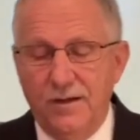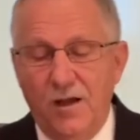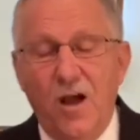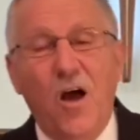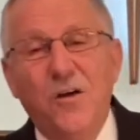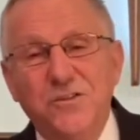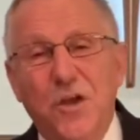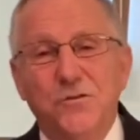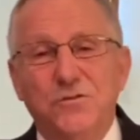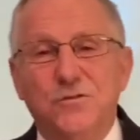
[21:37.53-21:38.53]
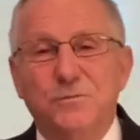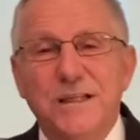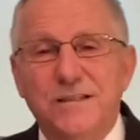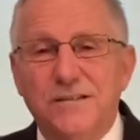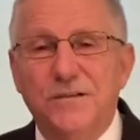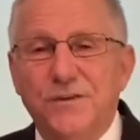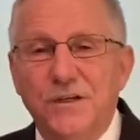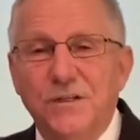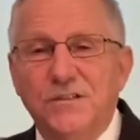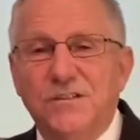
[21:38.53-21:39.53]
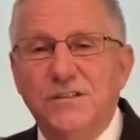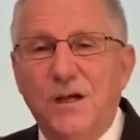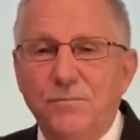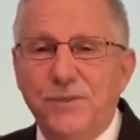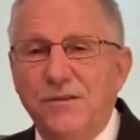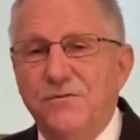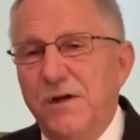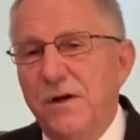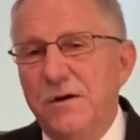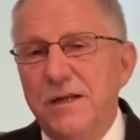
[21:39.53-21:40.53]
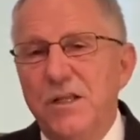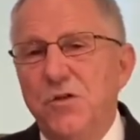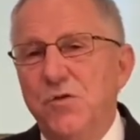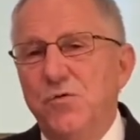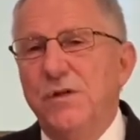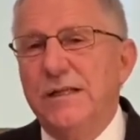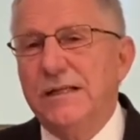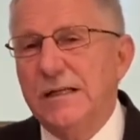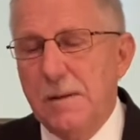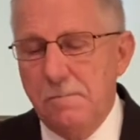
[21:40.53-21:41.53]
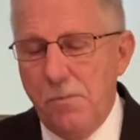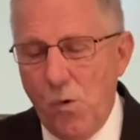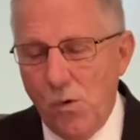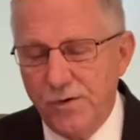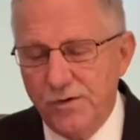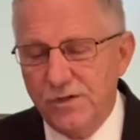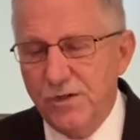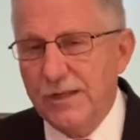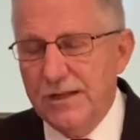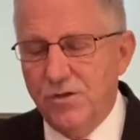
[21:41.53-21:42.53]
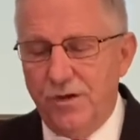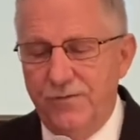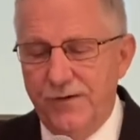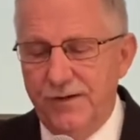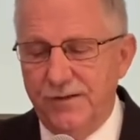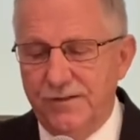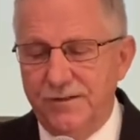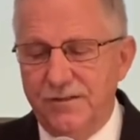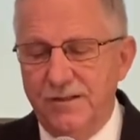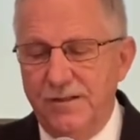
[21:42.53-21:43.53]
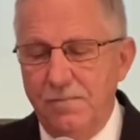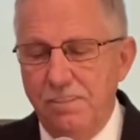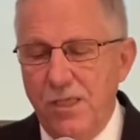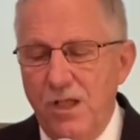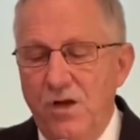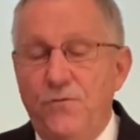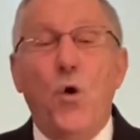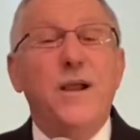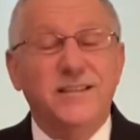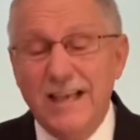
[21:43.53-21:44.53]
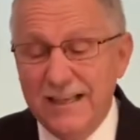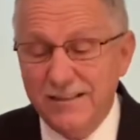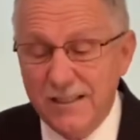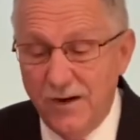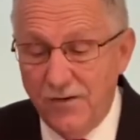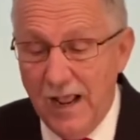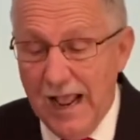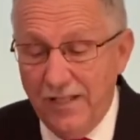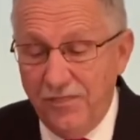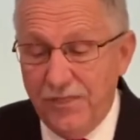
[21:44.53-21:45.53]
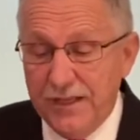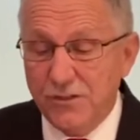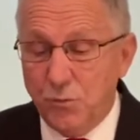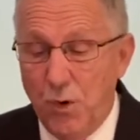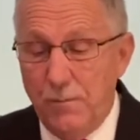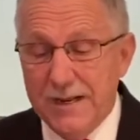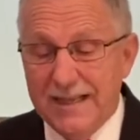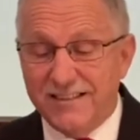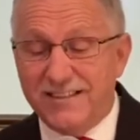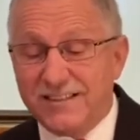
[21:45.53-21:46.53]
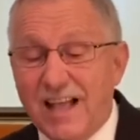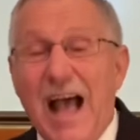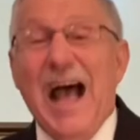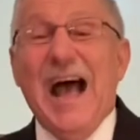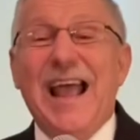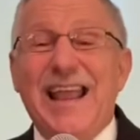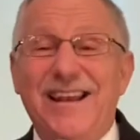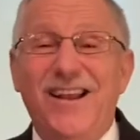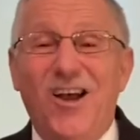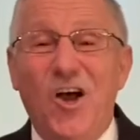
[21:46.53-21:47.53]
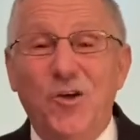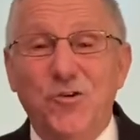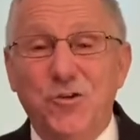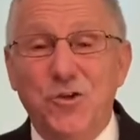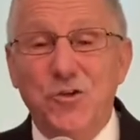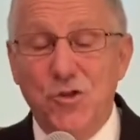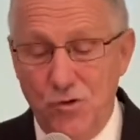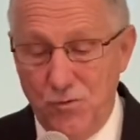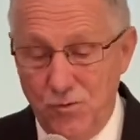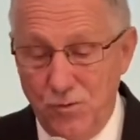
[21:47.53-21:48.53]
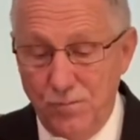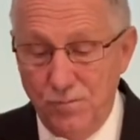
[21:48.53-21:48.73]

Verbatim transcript: also speaks of something very unique and important to each of us. For it says here, and this will be a sign unto you